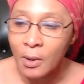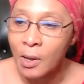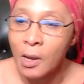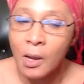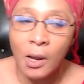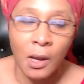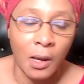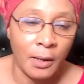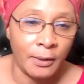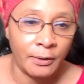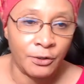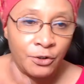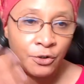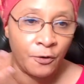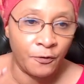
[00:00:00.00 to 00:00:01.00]
and your
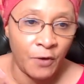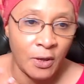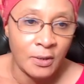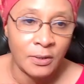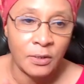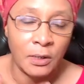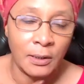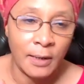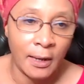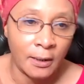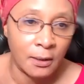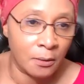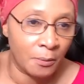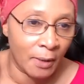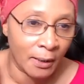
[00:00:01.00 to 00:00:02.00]
face, your neck,
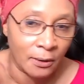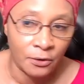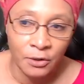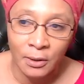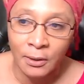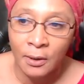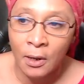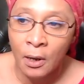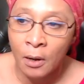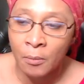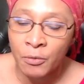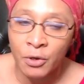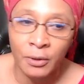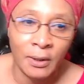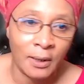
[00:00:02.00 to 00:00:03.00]
back on your
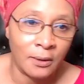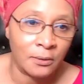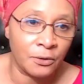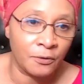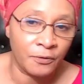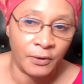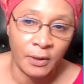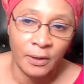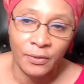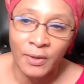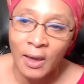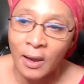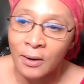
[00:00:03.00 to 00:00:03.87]
neck. Don't forget that.